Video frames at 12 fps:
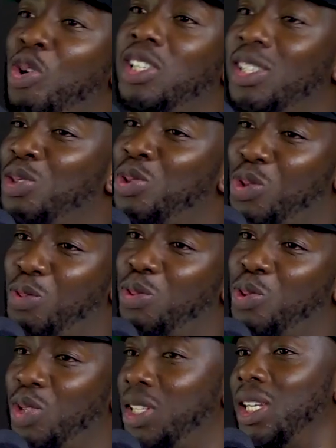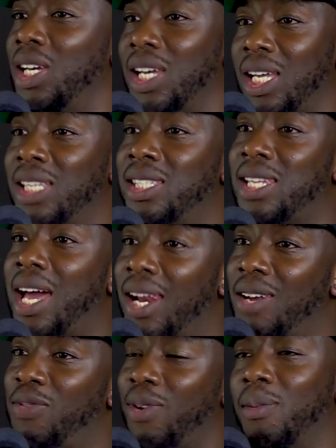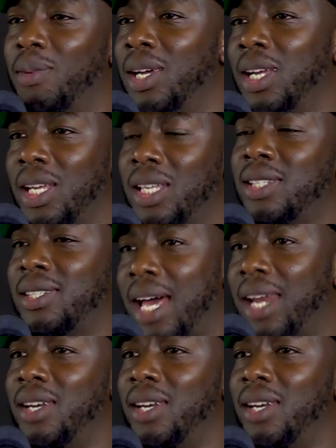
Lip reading: I've always assumed, Kuti, it started from, you